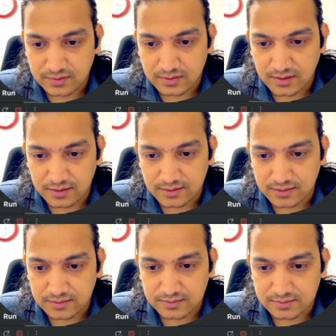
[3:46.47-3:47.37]
That's
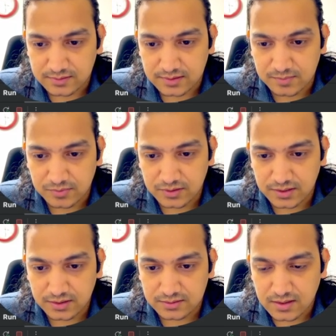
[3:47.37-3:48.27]
it, import
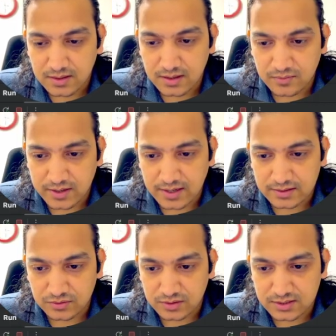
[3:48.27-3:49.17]
it. Here we can
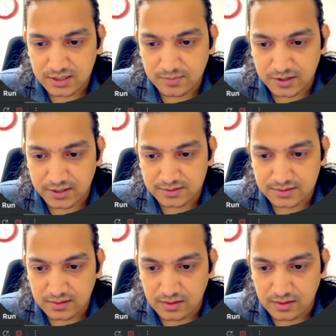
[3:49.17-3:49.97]
show the same text,